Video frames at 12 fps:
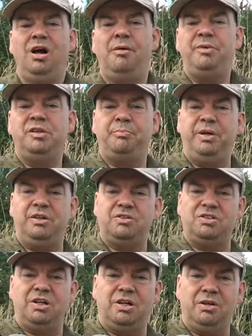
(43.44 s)
i mean the big
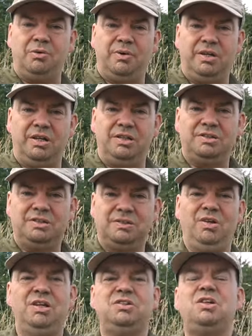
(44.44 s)
toe is
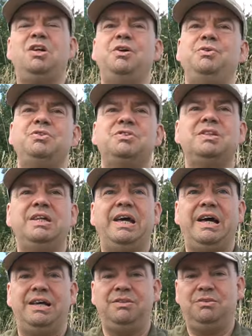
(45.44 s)
it's close to the
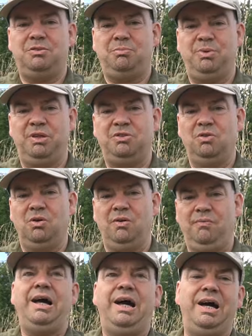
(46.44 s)
end but it's
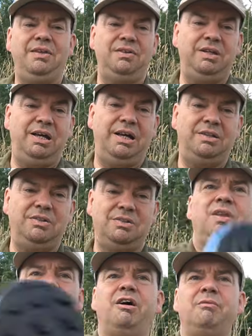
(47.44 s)
not at the
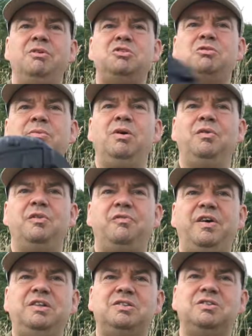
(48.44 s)
end now i must admit on the
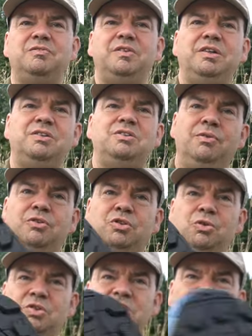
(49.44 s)
face of it the
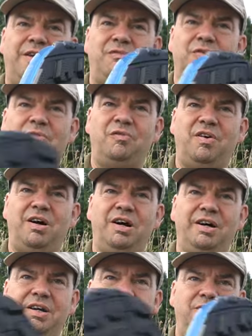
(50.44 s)

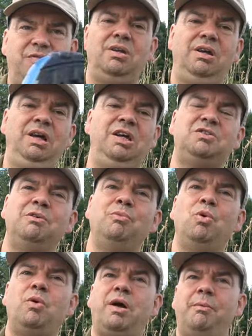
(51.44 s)
275 is a
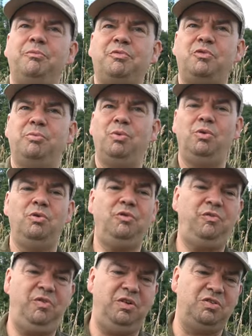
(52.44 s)
more comfortable
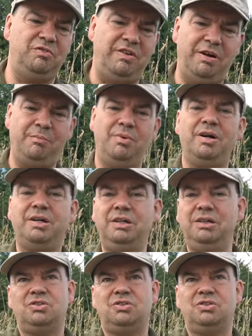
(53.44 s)
fit around my